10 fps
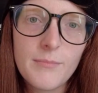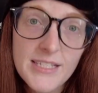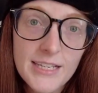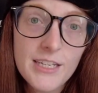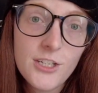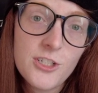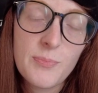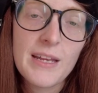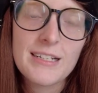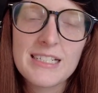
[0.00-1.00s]
My second year in
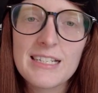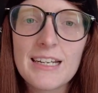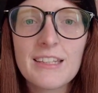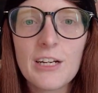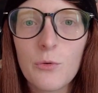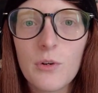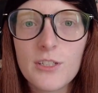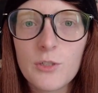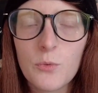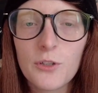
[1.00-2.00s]
Japan, I decided that I
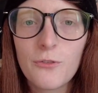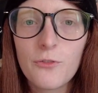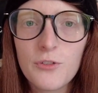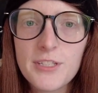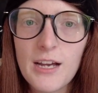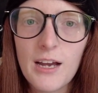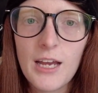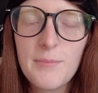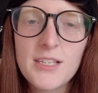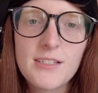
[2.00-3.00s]
wanted to work
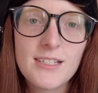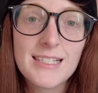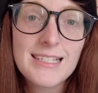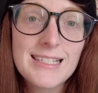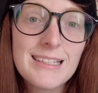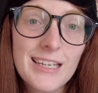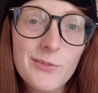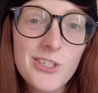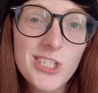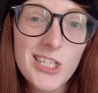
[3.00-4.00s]
full-time as an assistant
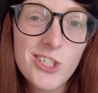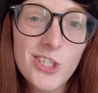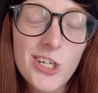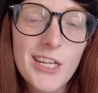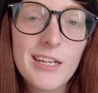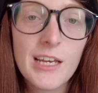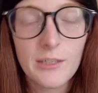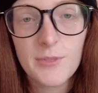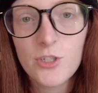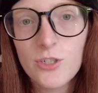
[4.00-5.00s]
language teacher in
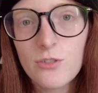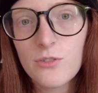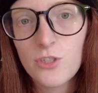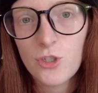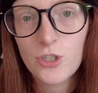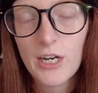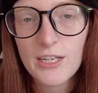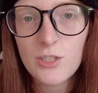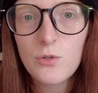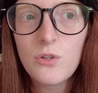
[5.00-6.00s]
elementary schools and junior
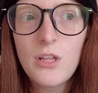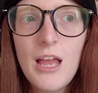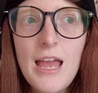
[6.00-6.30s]
high school.